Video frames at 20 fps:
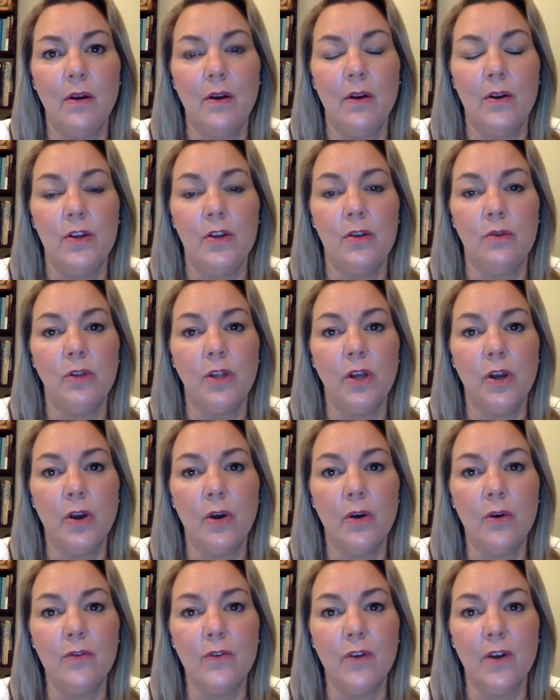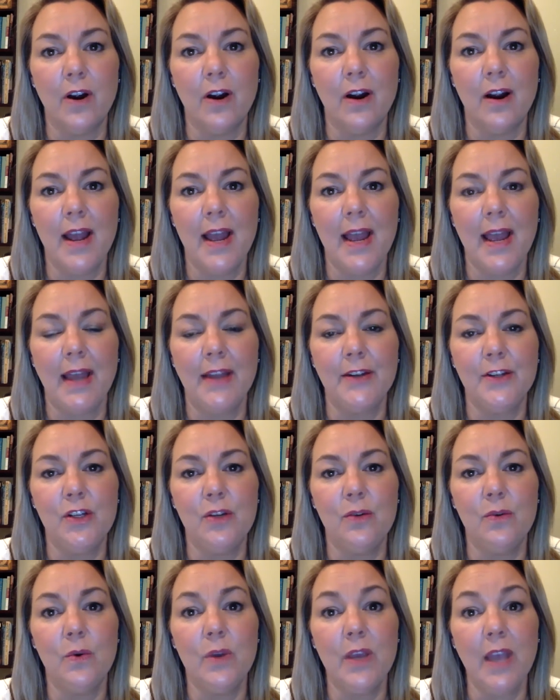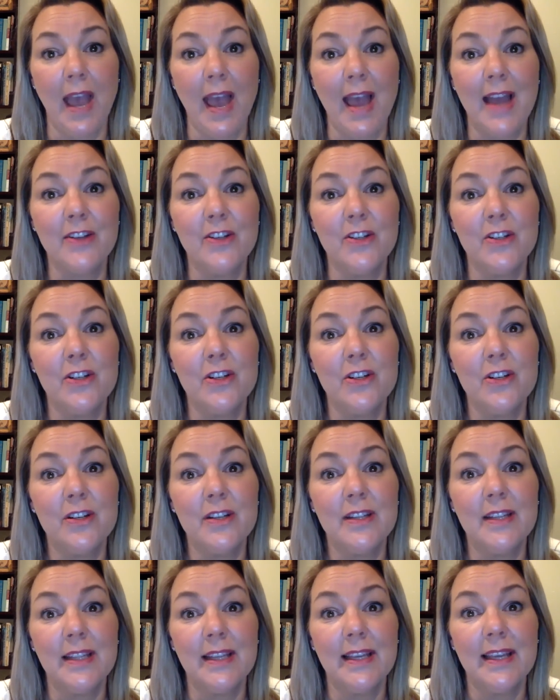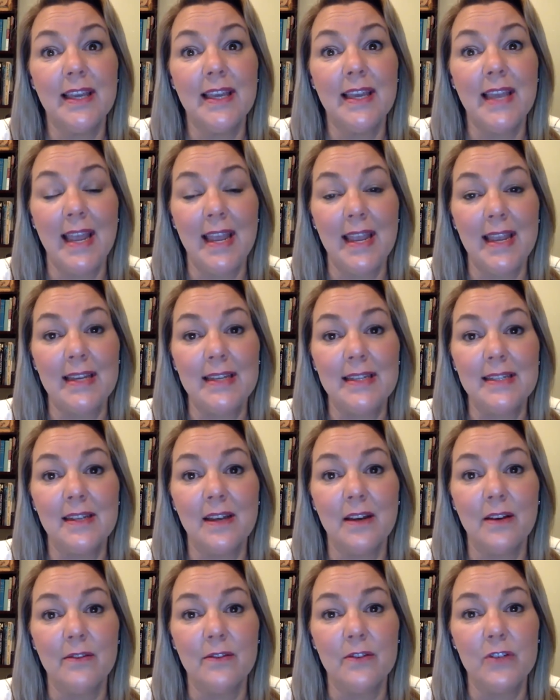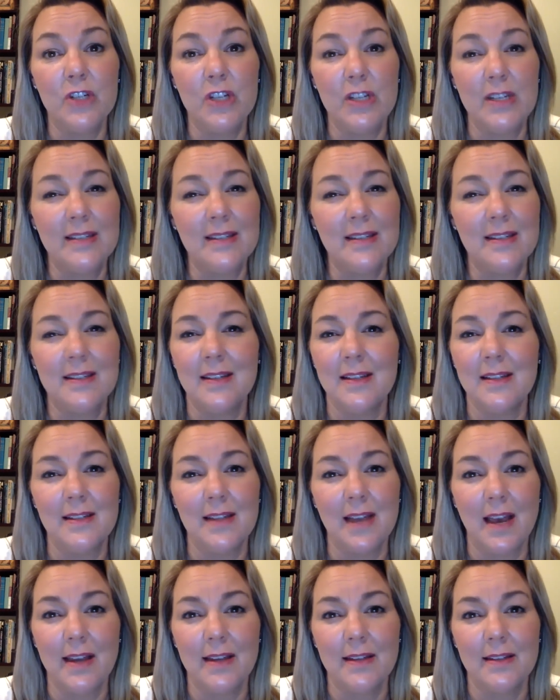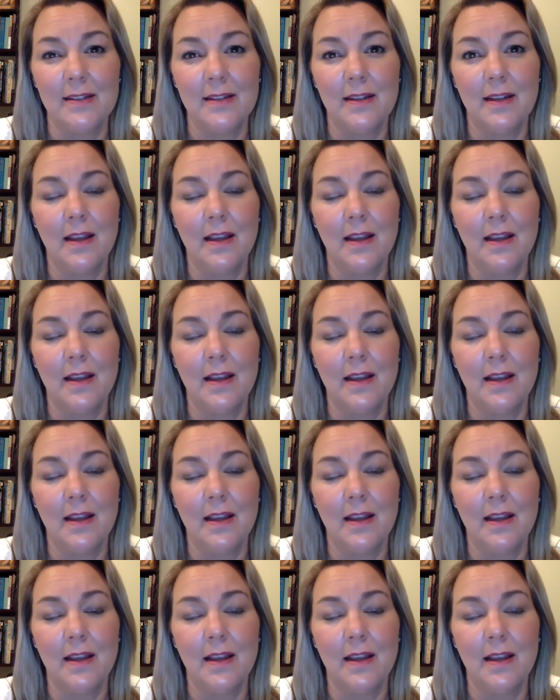you look over and you catch the gaze of Jesus's eyes.